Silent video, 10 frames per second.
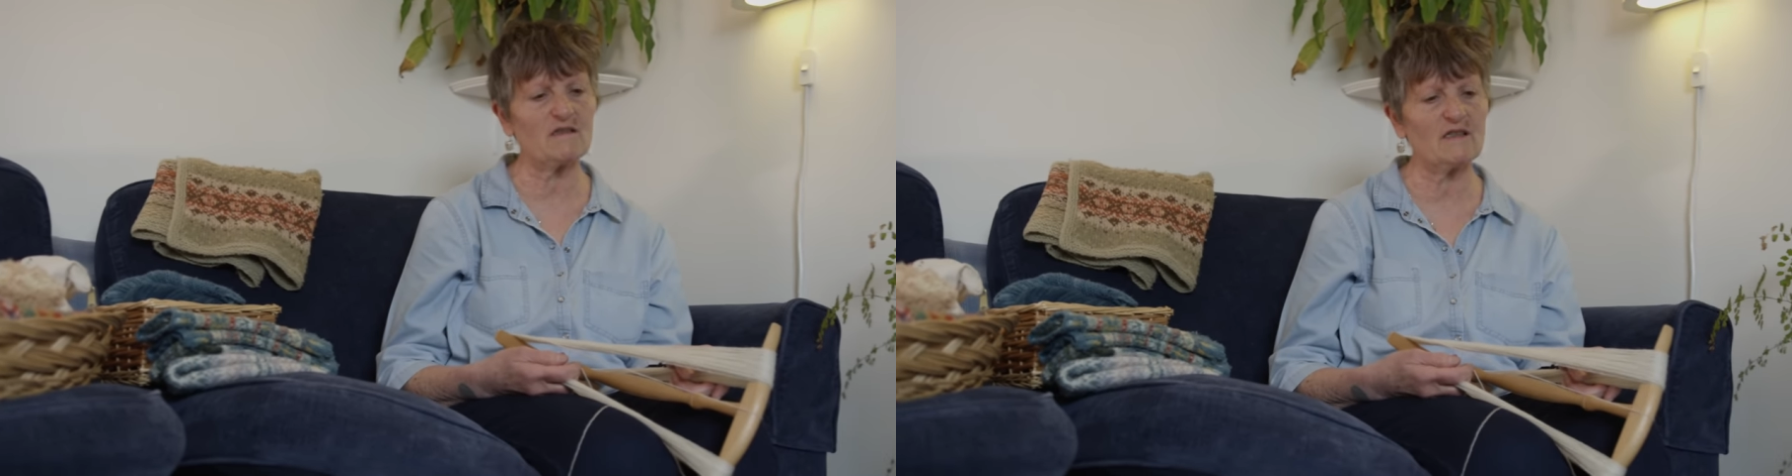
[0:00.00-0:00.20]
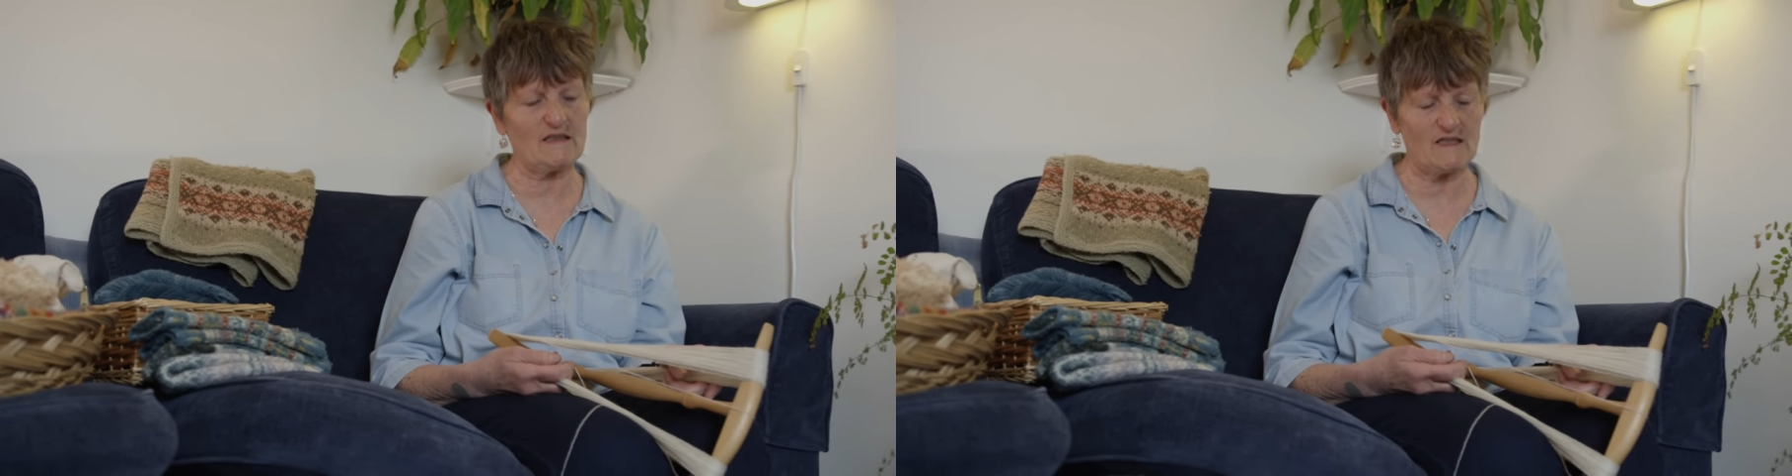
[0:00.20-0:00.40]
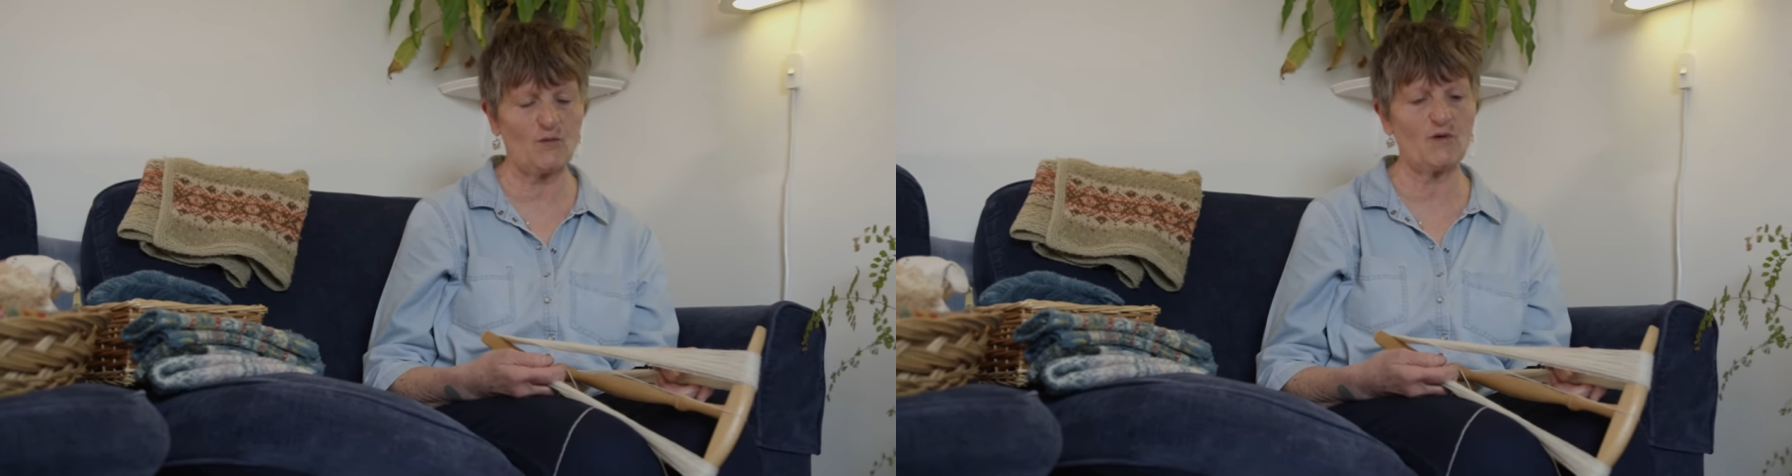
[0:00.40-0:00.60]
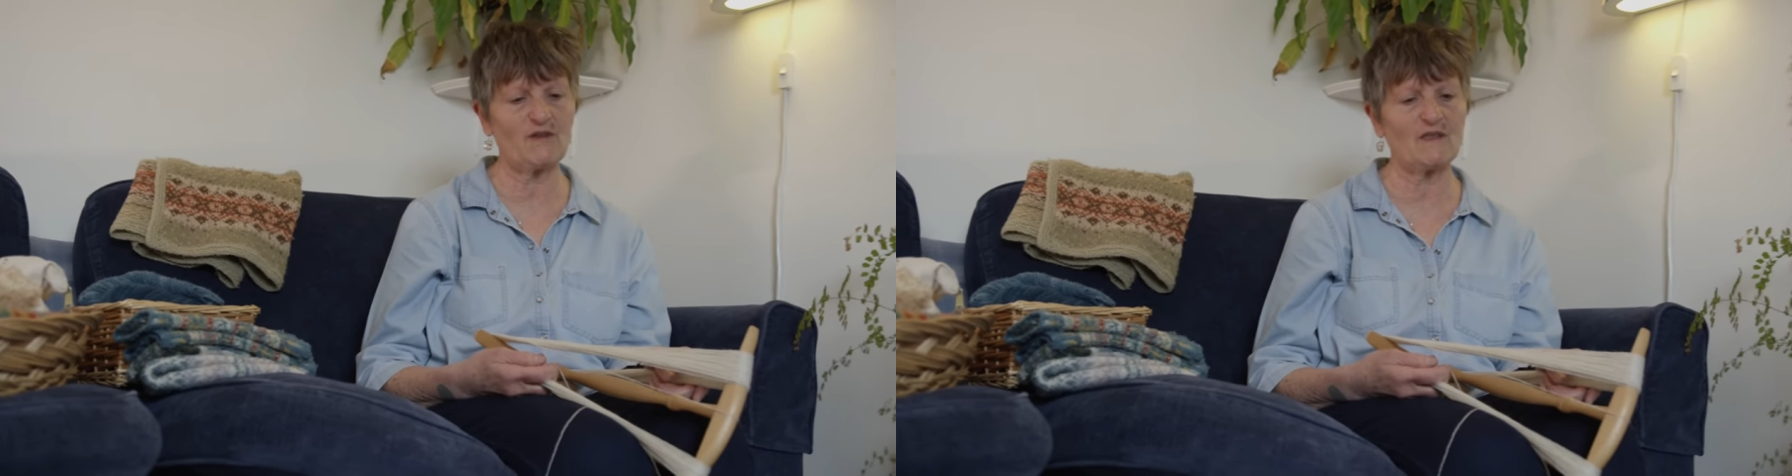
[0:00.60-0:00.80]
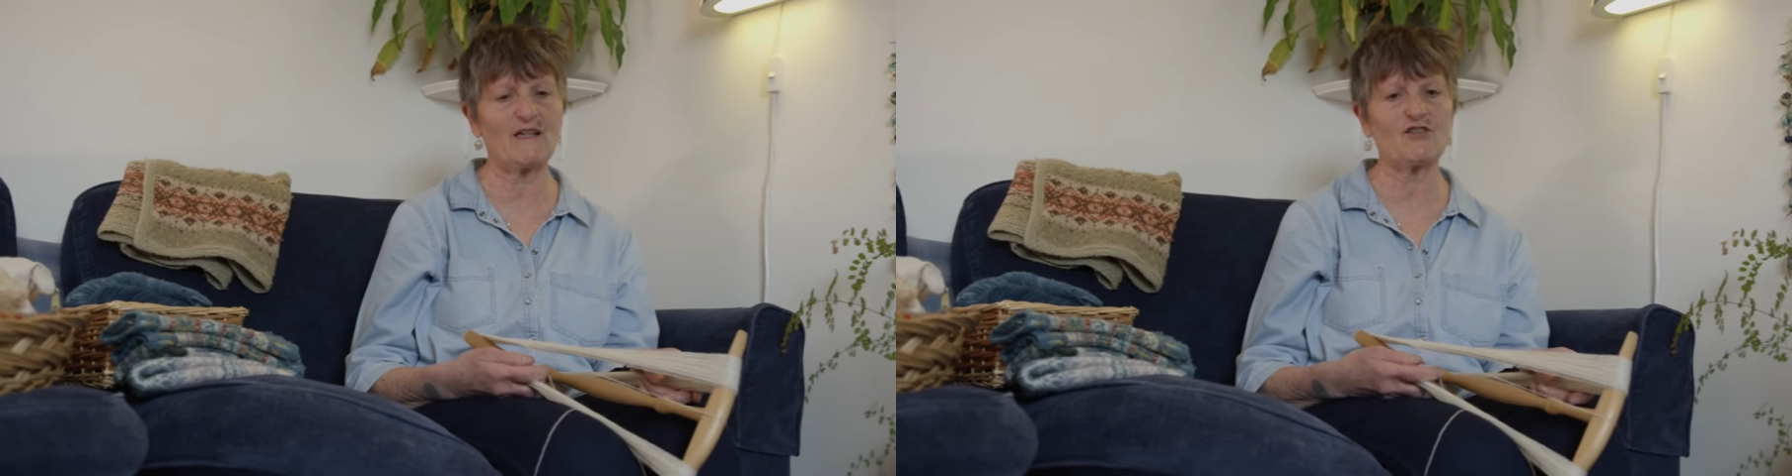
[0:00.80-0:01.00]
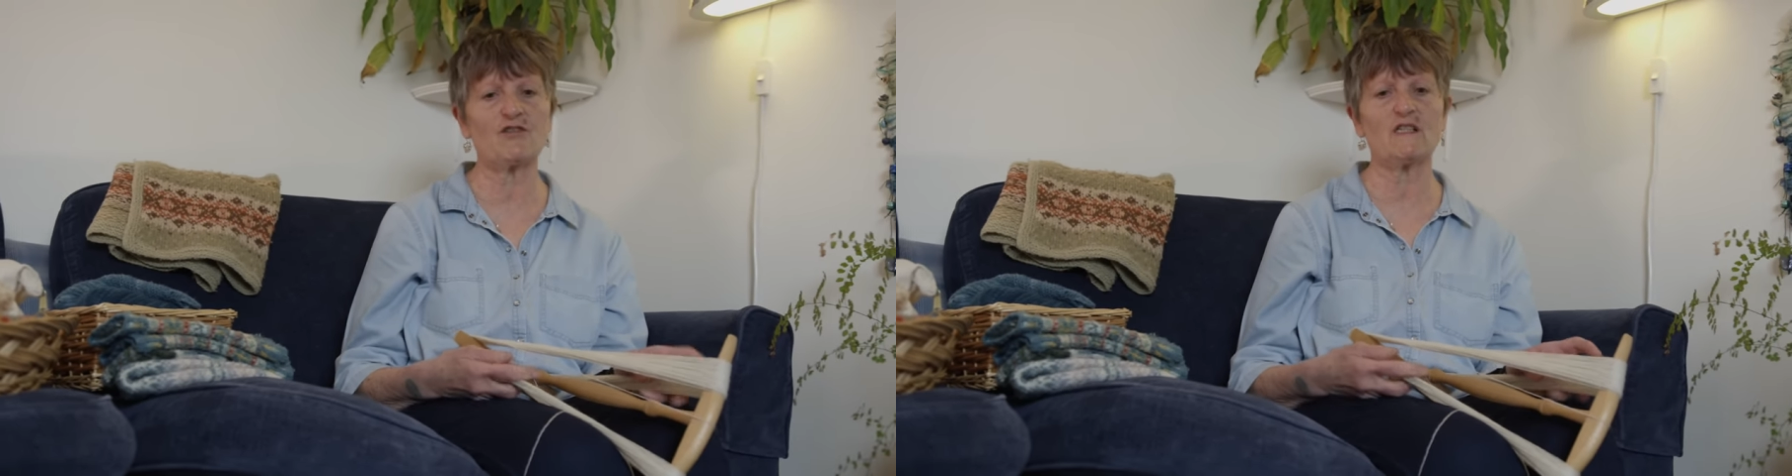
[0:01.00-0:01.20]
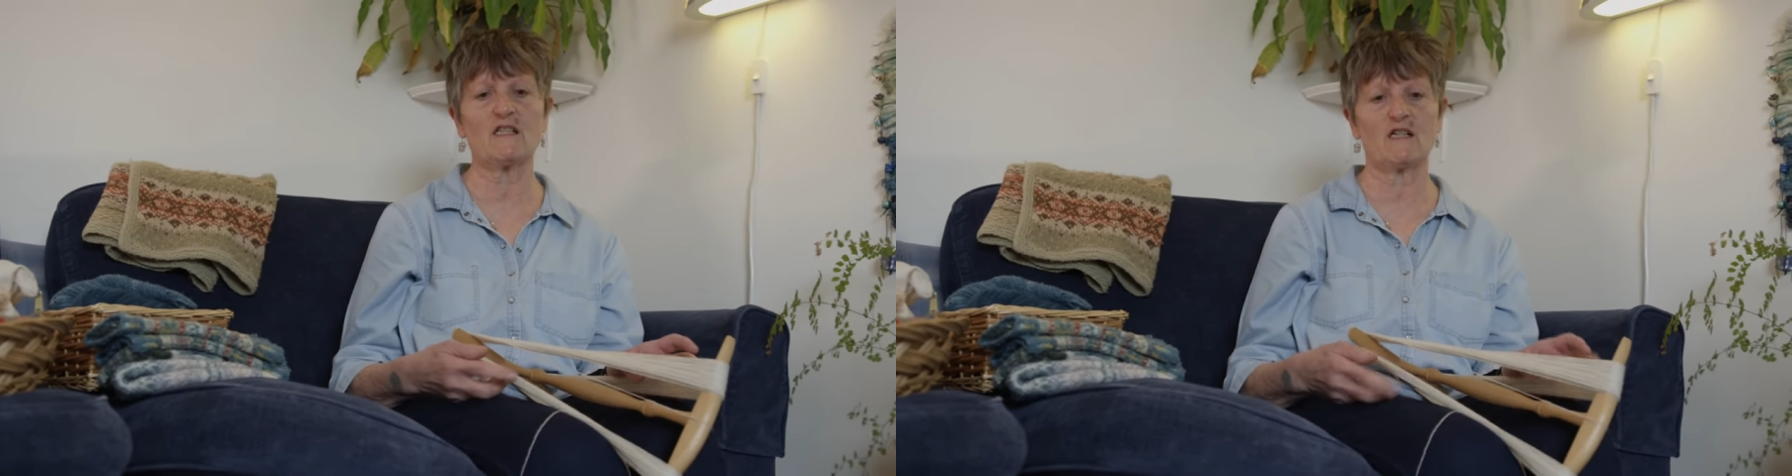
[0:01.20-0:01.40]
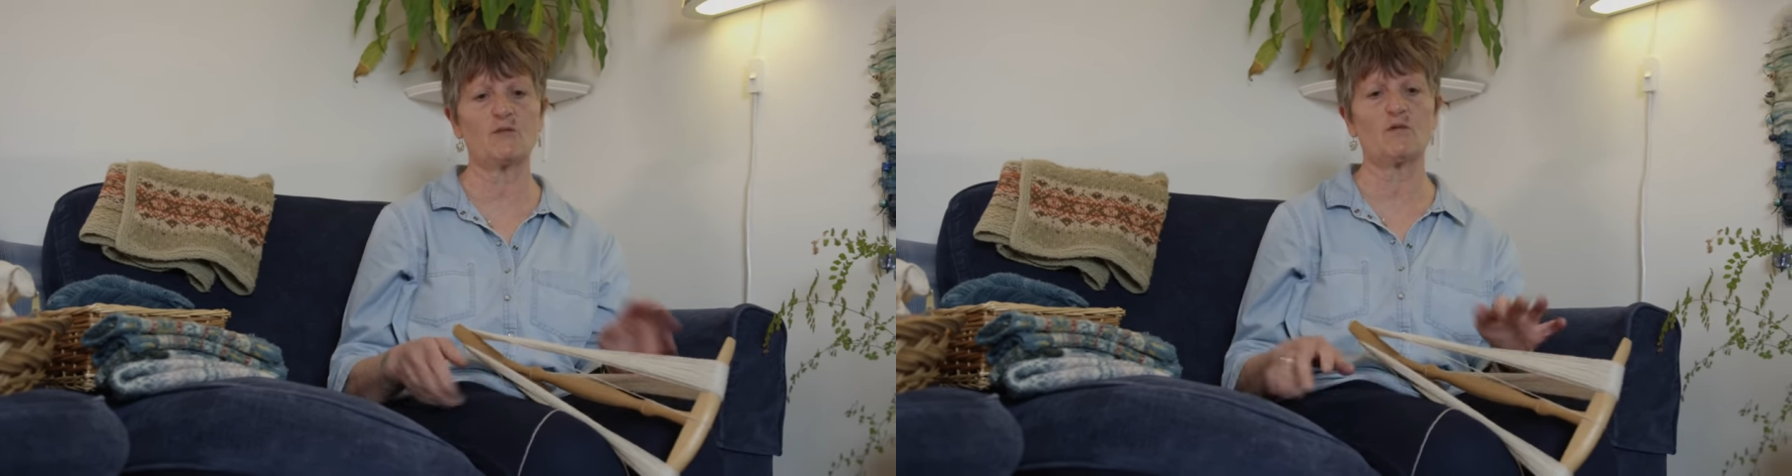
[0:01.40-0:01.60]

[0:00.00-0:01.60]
knitting with the naturally dyed